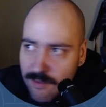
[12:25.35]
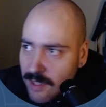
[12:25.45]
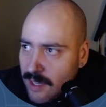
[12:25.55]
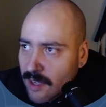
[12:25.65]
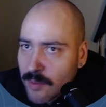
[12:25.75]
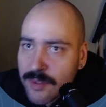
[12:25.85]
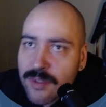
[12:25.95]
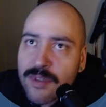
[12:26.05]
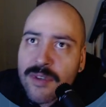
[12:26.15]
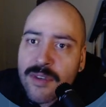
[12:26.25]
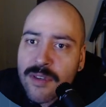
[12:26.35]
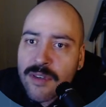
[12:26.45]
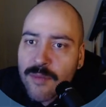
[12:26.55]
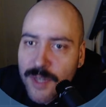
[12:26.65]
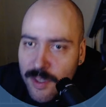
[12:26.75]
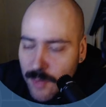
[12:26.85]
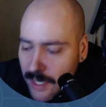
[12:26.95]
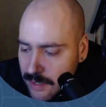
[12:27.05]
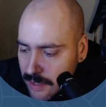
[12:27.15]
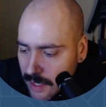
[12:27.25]
helps. I'm going to go back to
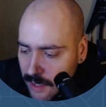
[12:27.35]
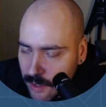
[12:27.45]
Nano.